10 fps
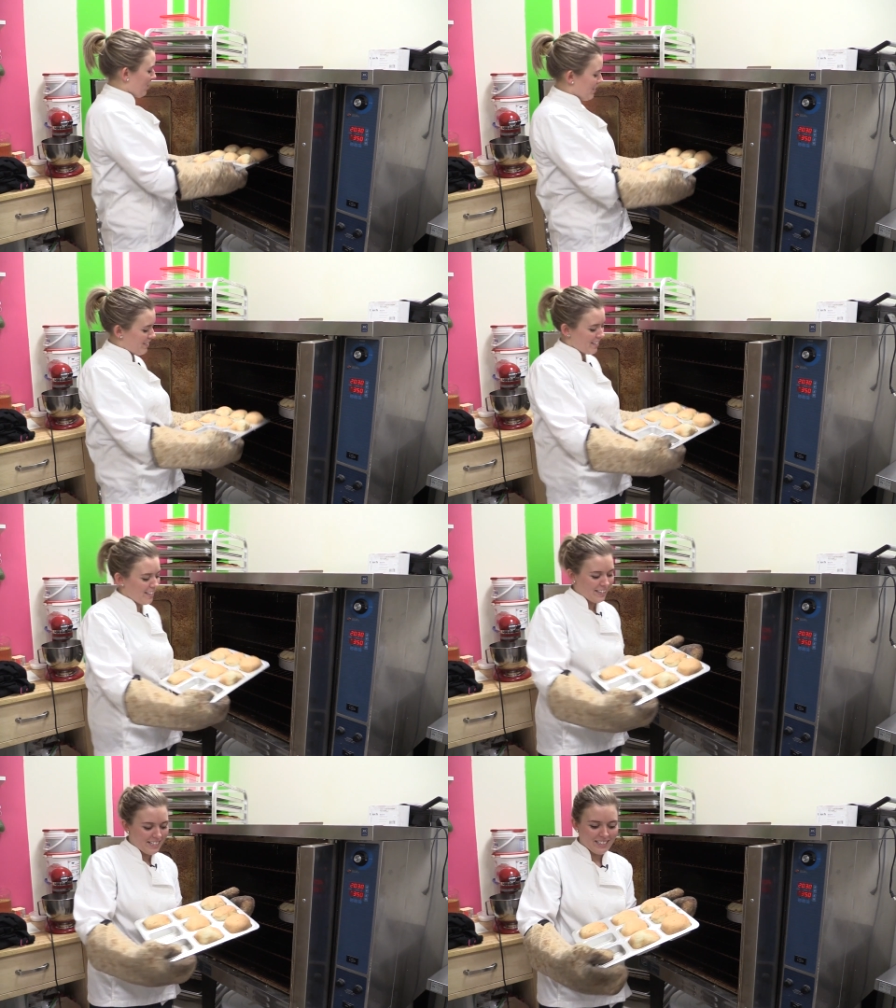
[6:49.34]
you can
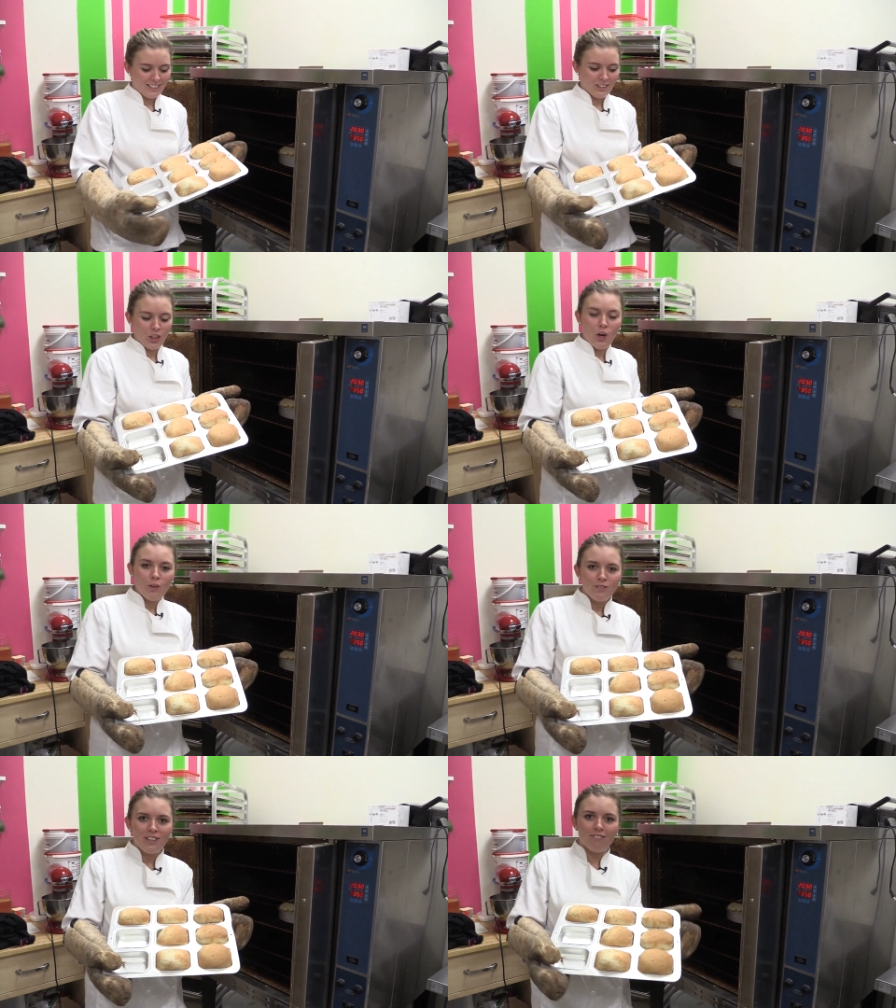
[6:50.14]
see these little
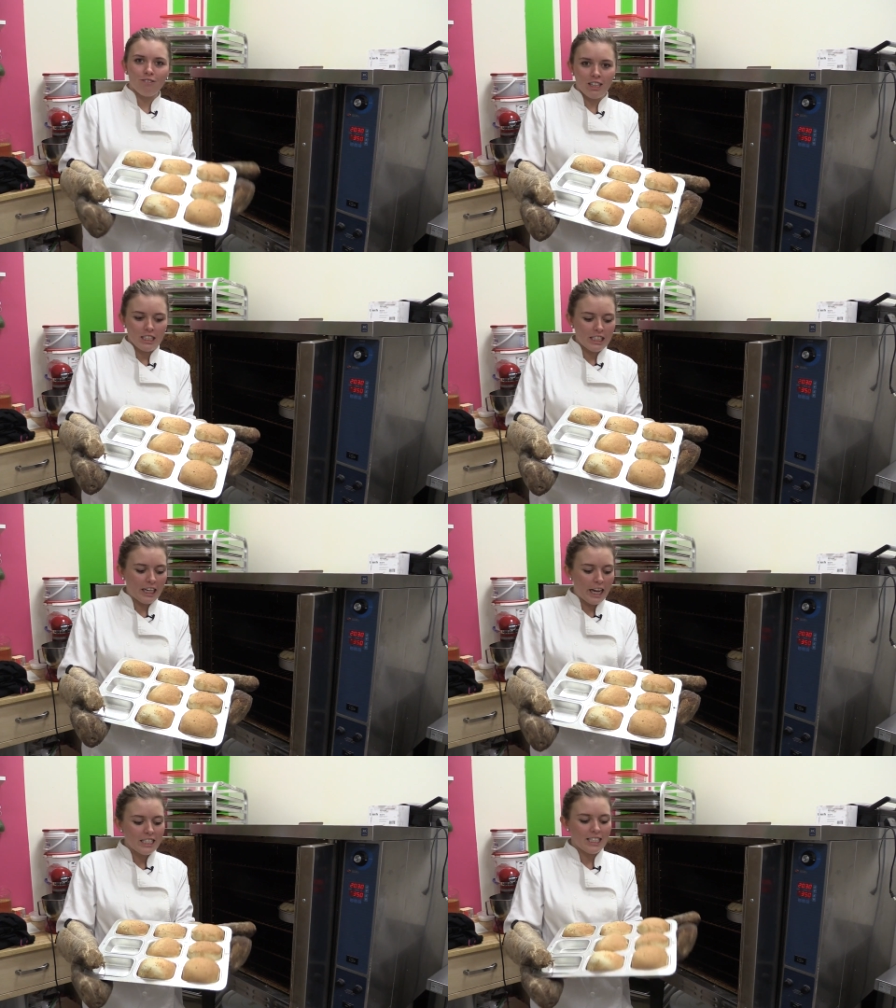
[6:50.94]
loaves have risen
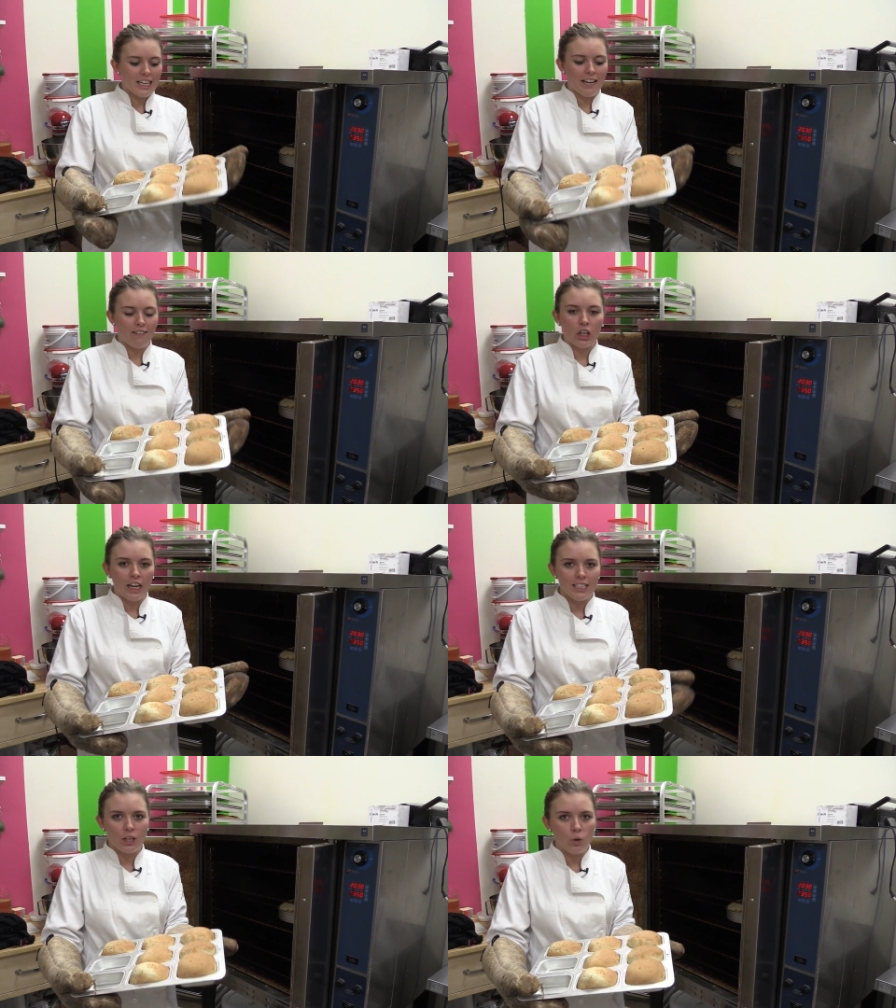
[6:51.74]
nicely and they're
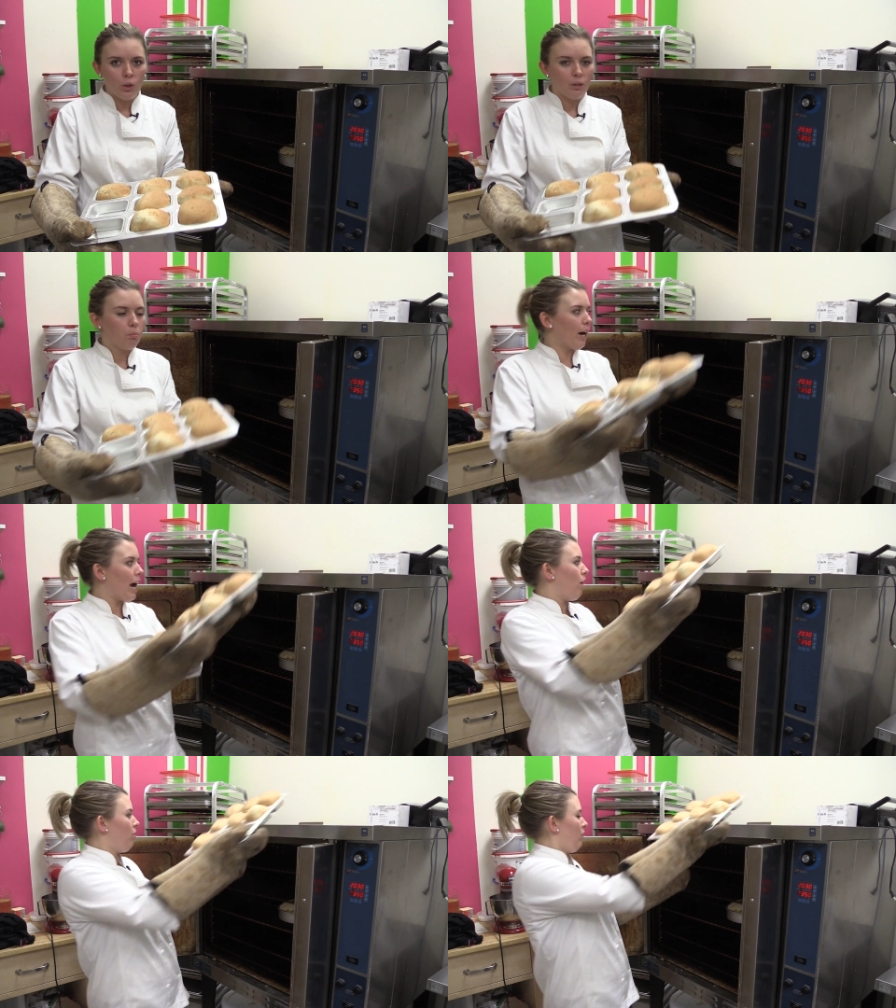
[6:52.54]
nice and golden
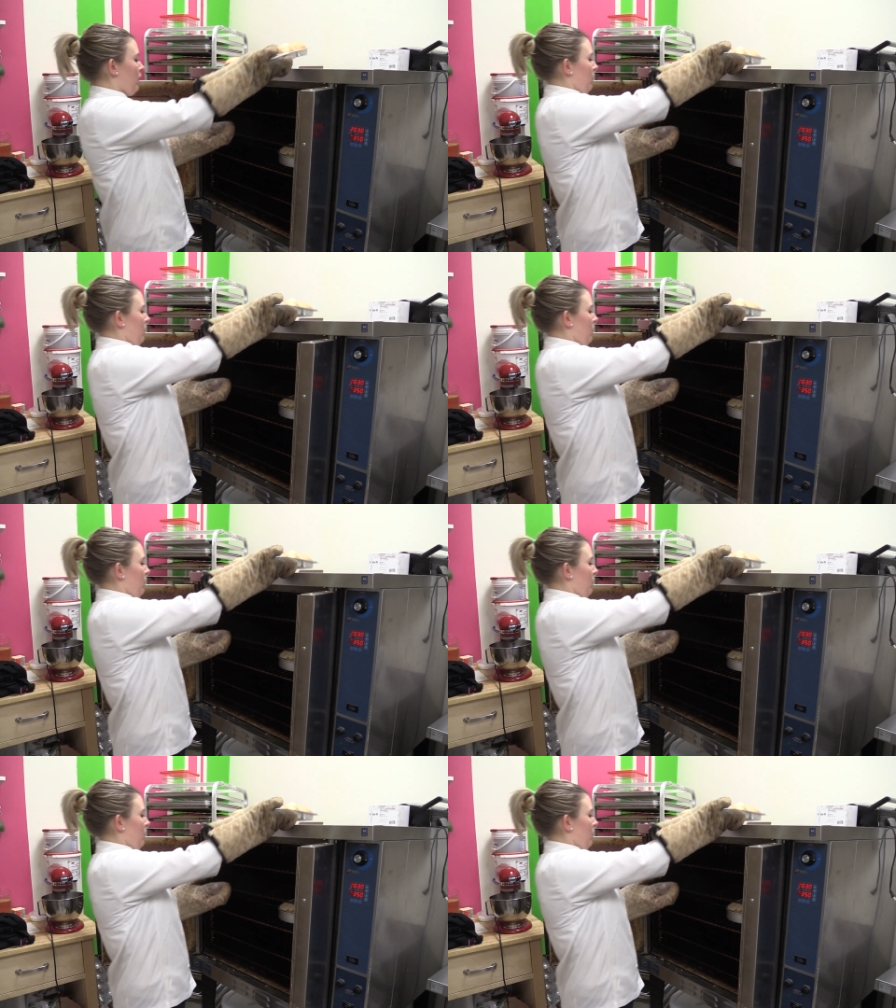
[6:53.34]
brown.